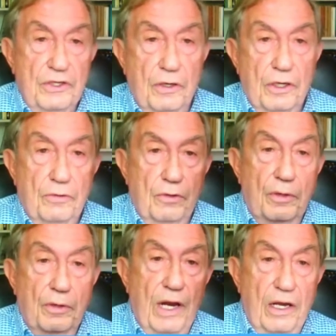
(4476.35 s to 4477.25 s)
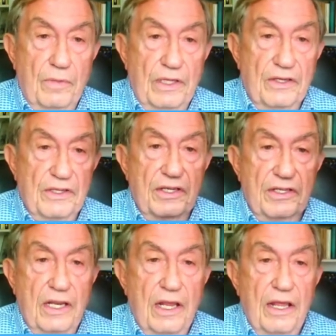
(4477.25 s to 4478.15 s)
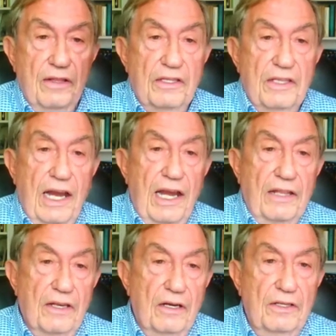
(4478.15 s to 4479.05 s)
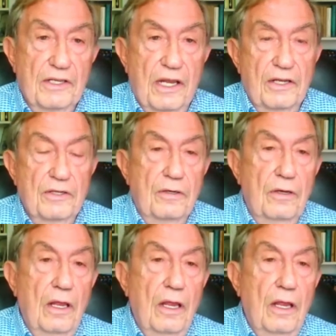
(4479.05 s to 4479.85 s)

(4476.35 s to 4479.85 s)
is talking to the Parliament, and there's a trilateral discussion.